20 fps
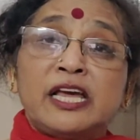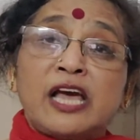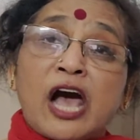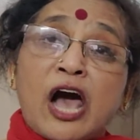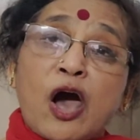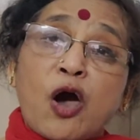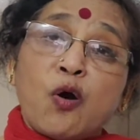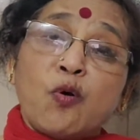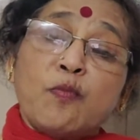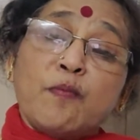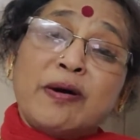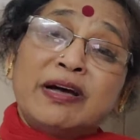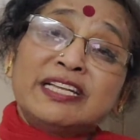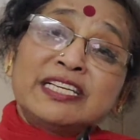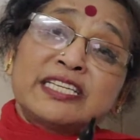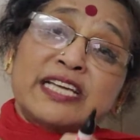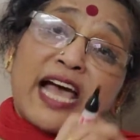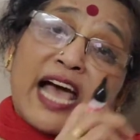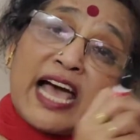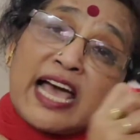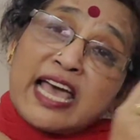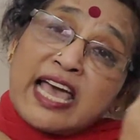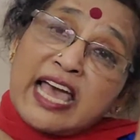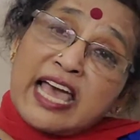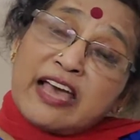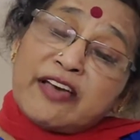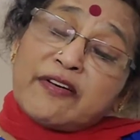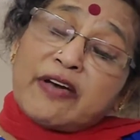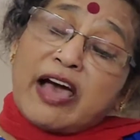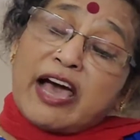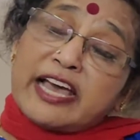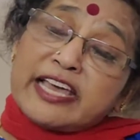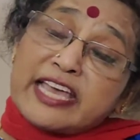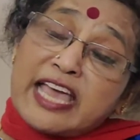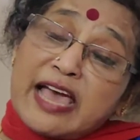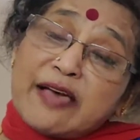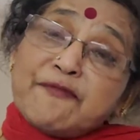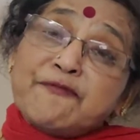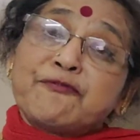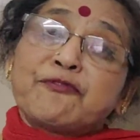how much I
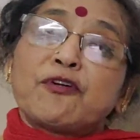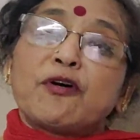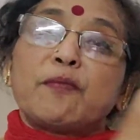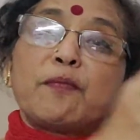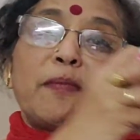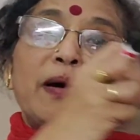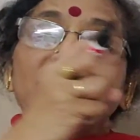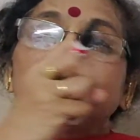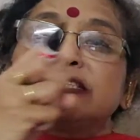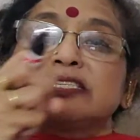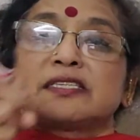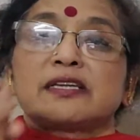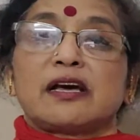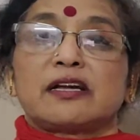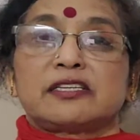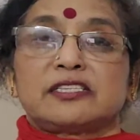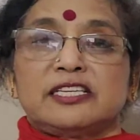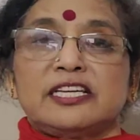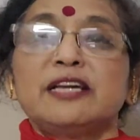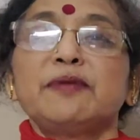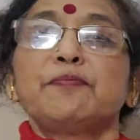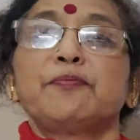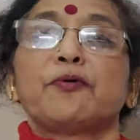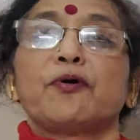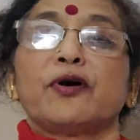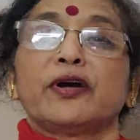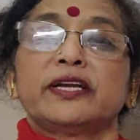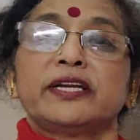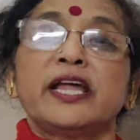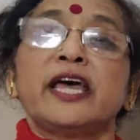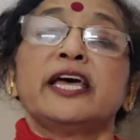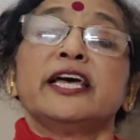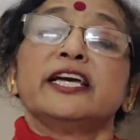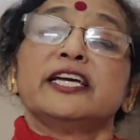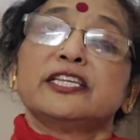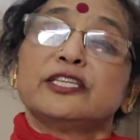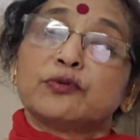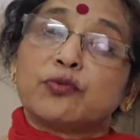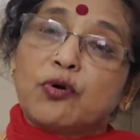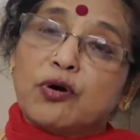am from my starting point
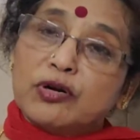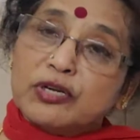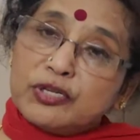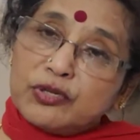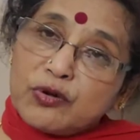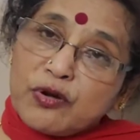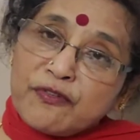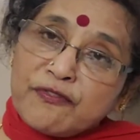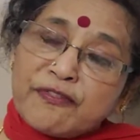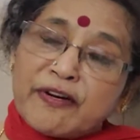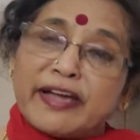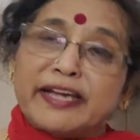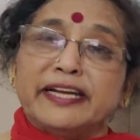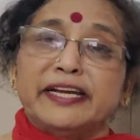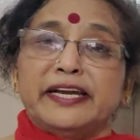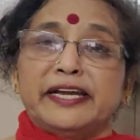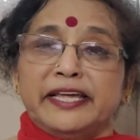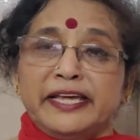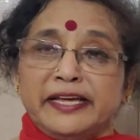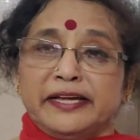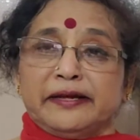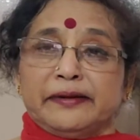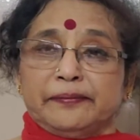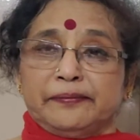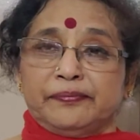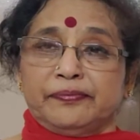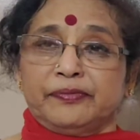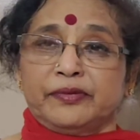is what you are finding.